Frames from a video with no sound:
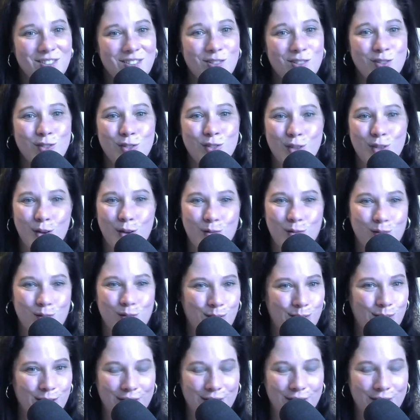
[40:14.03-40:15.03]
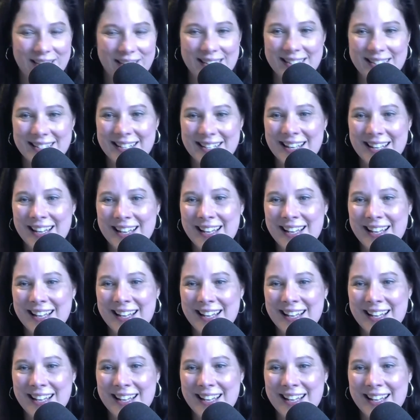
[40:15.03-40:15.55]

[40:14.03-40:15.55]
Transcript: So, so nervous.